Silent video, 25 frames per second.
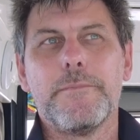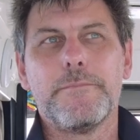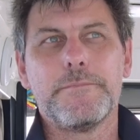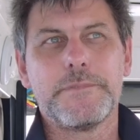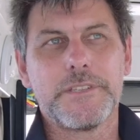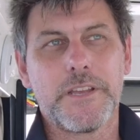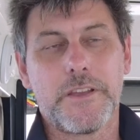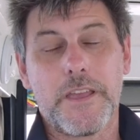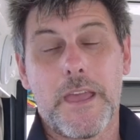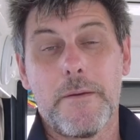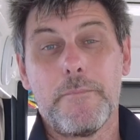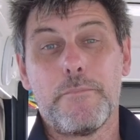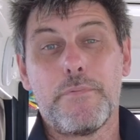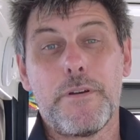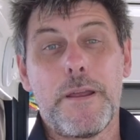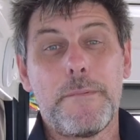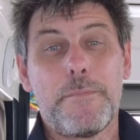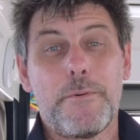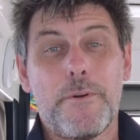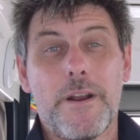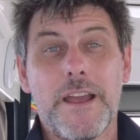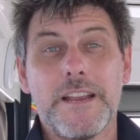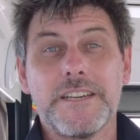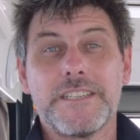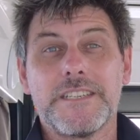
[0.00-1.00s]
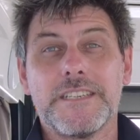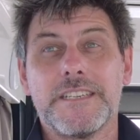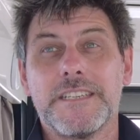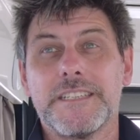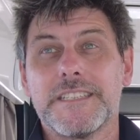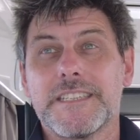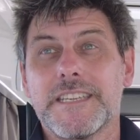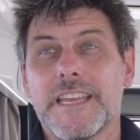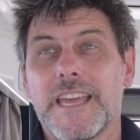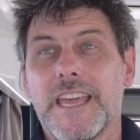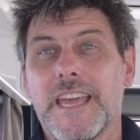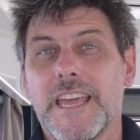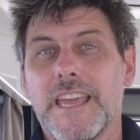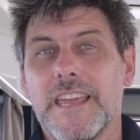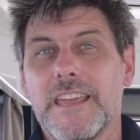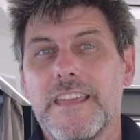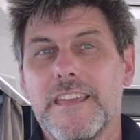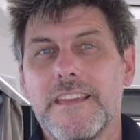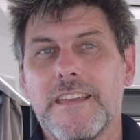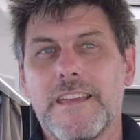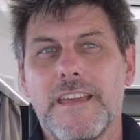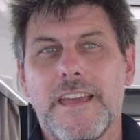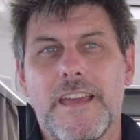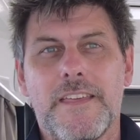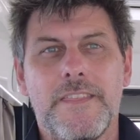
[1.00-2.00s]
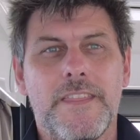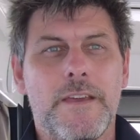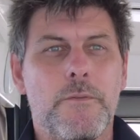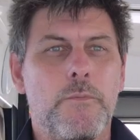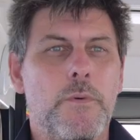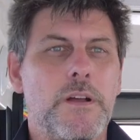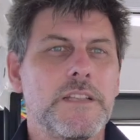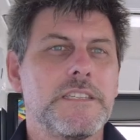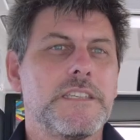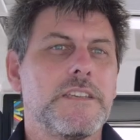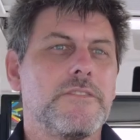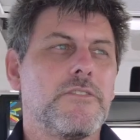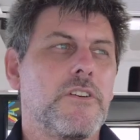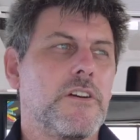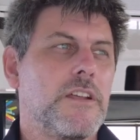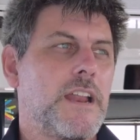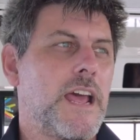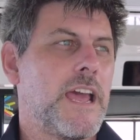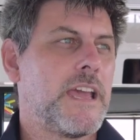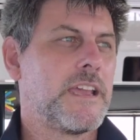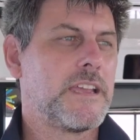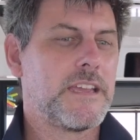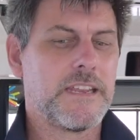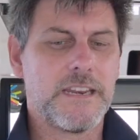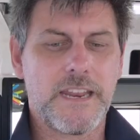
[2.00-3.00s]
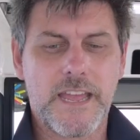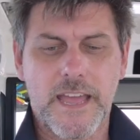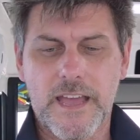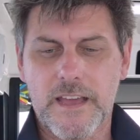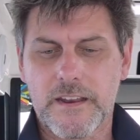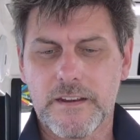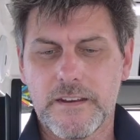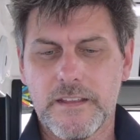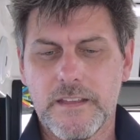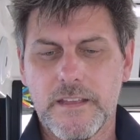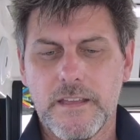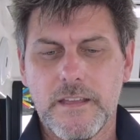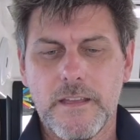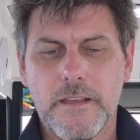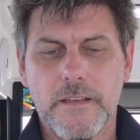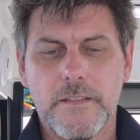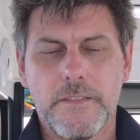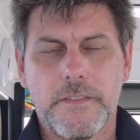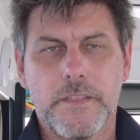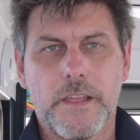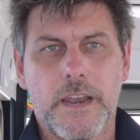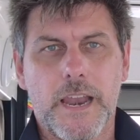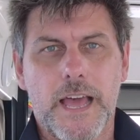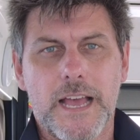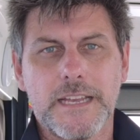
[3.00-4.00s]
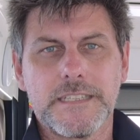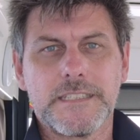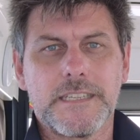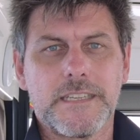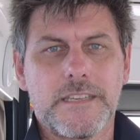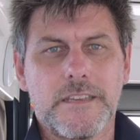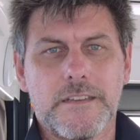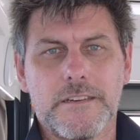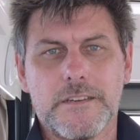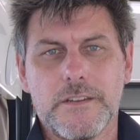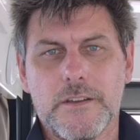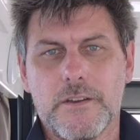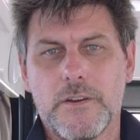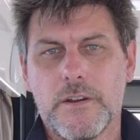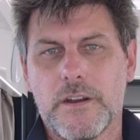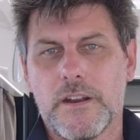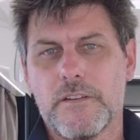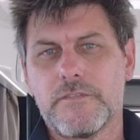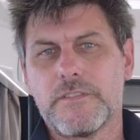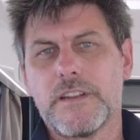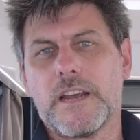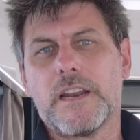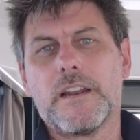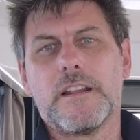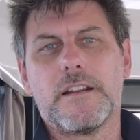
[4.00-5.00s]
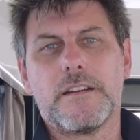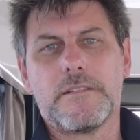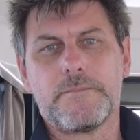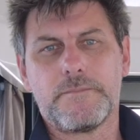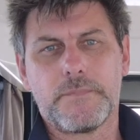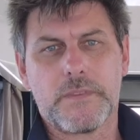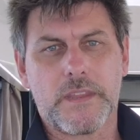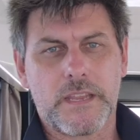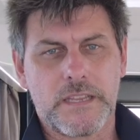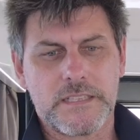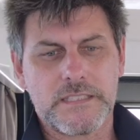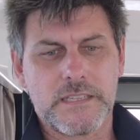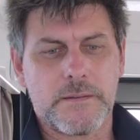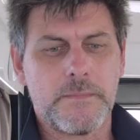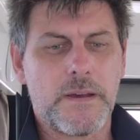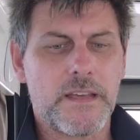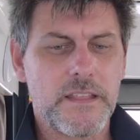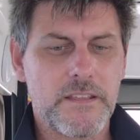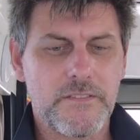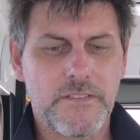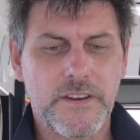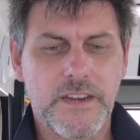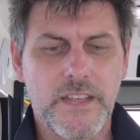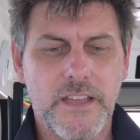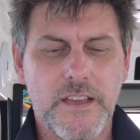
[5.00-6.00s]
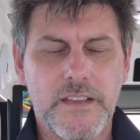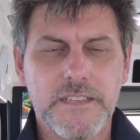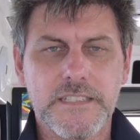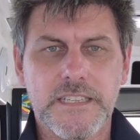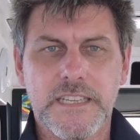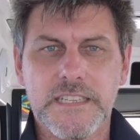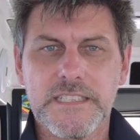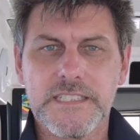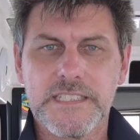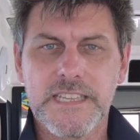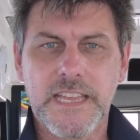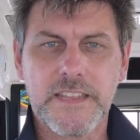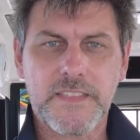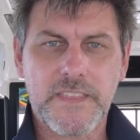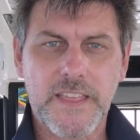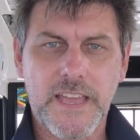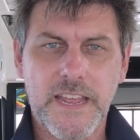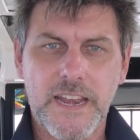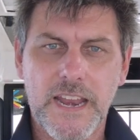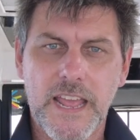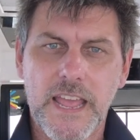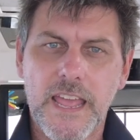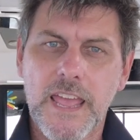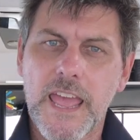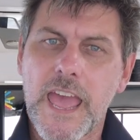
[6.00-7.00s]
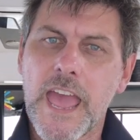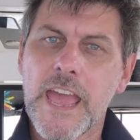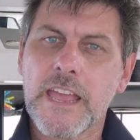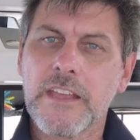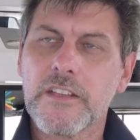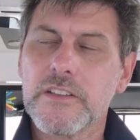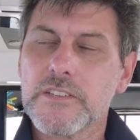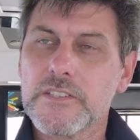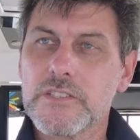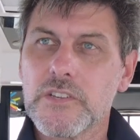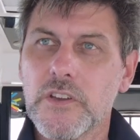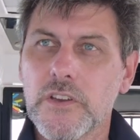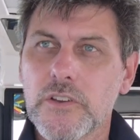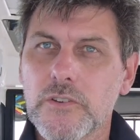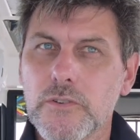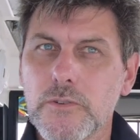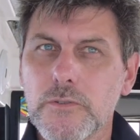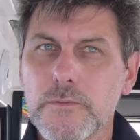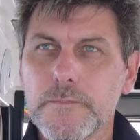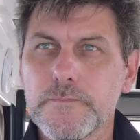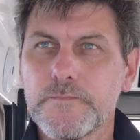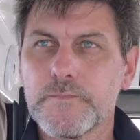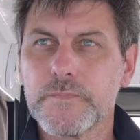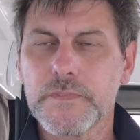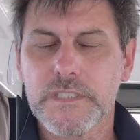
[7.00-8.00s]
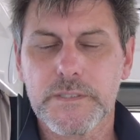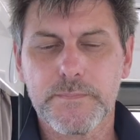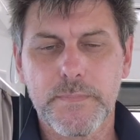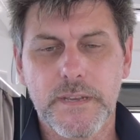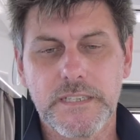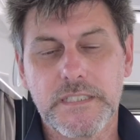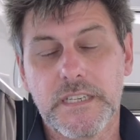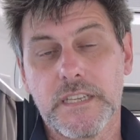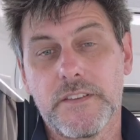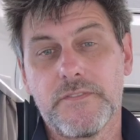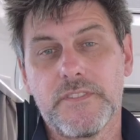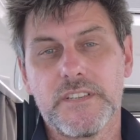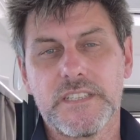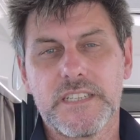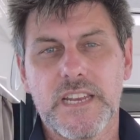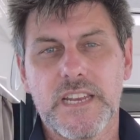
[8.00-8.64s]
So yeah, preparation is key. And then once you've got anchor down, the last thing you do, and I've done it in some other videos, is set that anchor circle, especially if you're